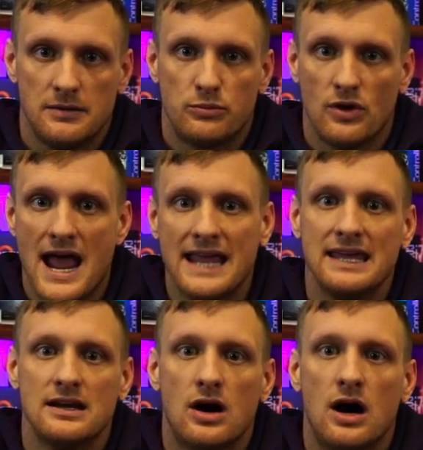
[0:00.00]

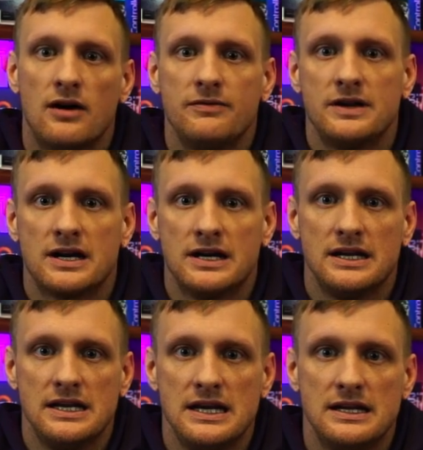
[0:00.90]
bracket off, you're going
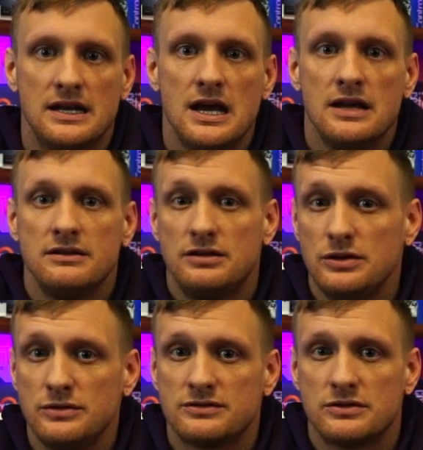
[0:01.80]
to need
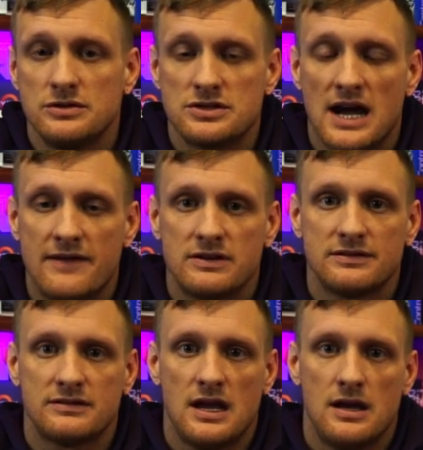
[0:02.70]
two
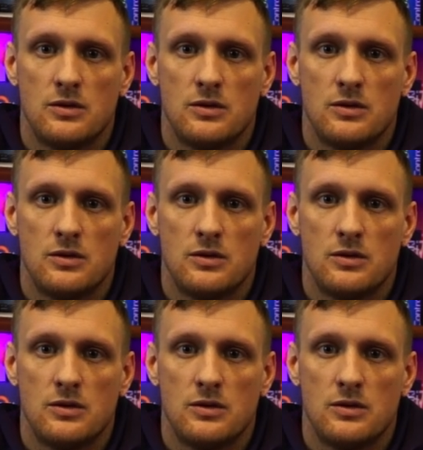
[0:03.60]
screwdrivers.